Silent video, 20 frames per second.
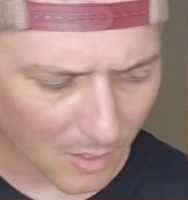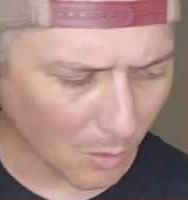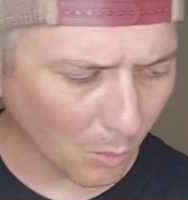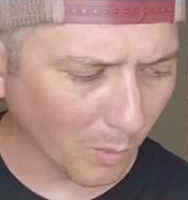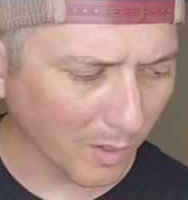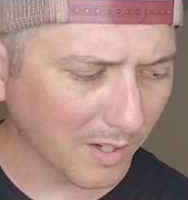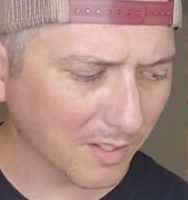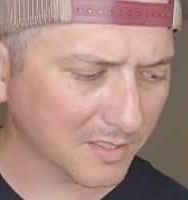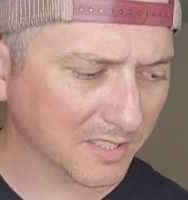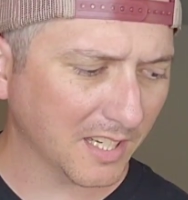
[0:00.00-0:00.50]

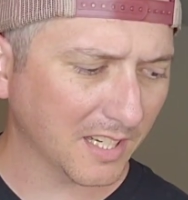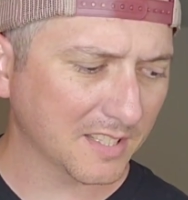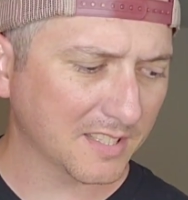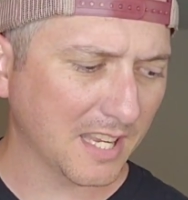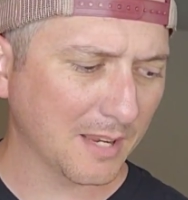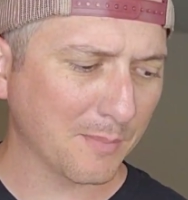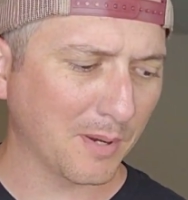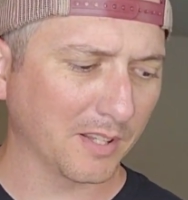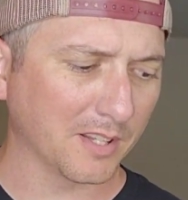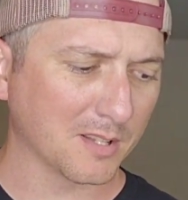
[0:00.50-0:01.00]
what else can I
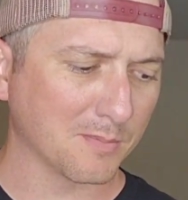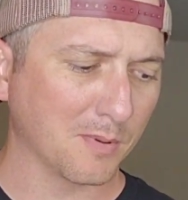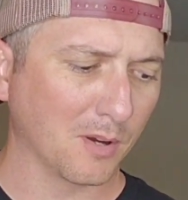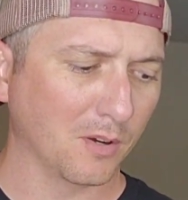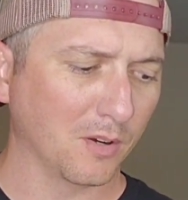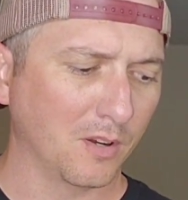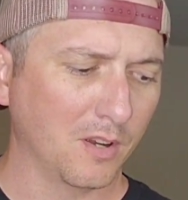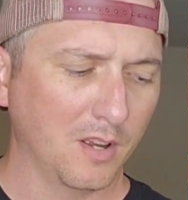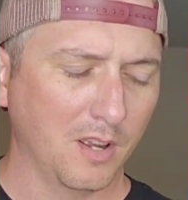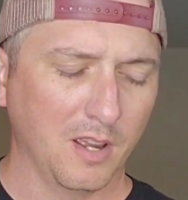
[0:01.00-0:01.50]
say about this
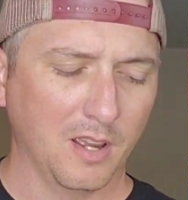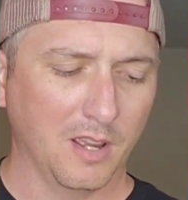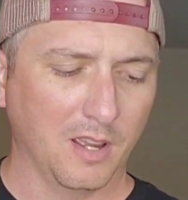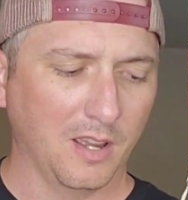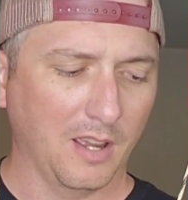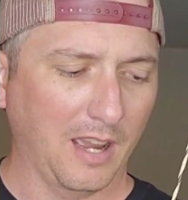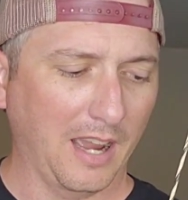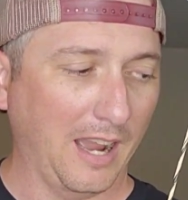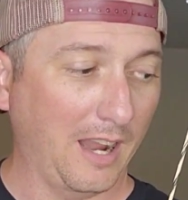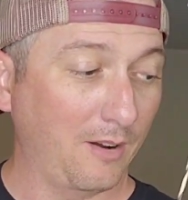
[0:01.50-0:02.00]
bow?
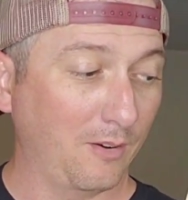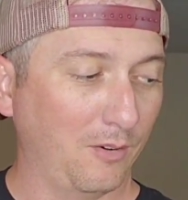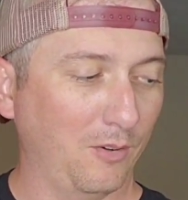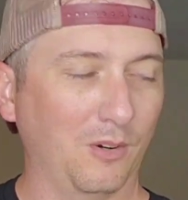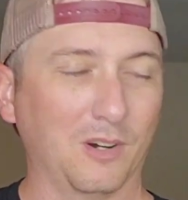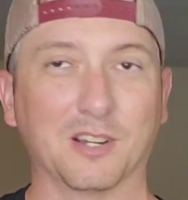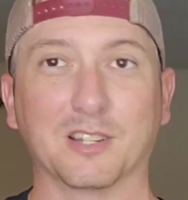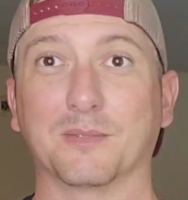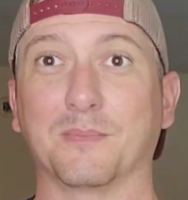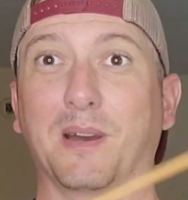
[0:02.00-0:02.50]
I
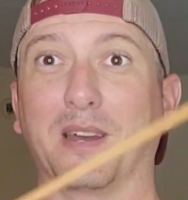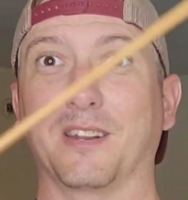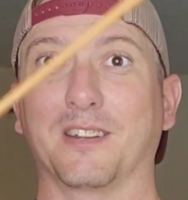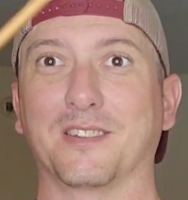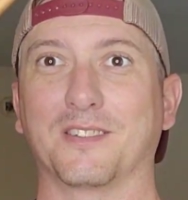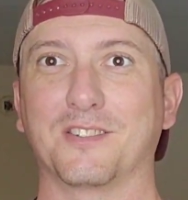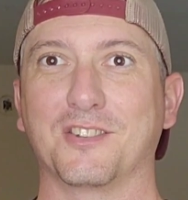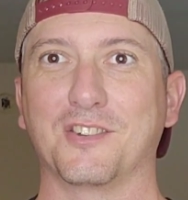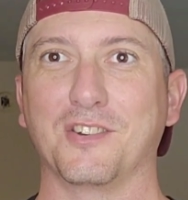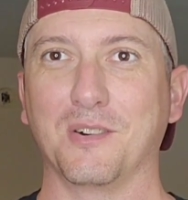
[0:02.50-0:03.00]
was about to
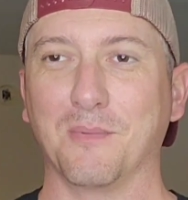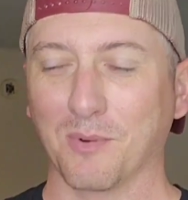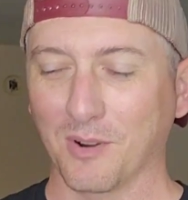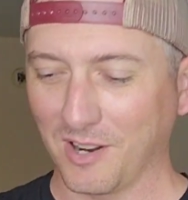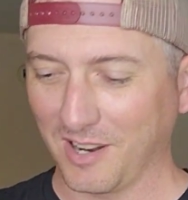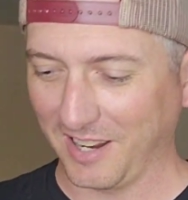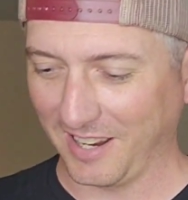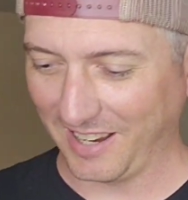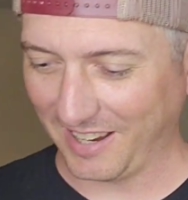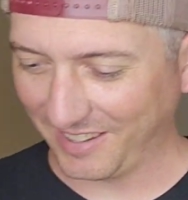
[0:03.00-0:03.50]
shoot a
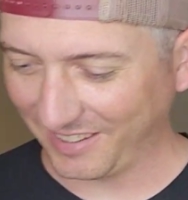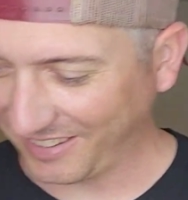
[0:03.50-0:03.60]
broadhead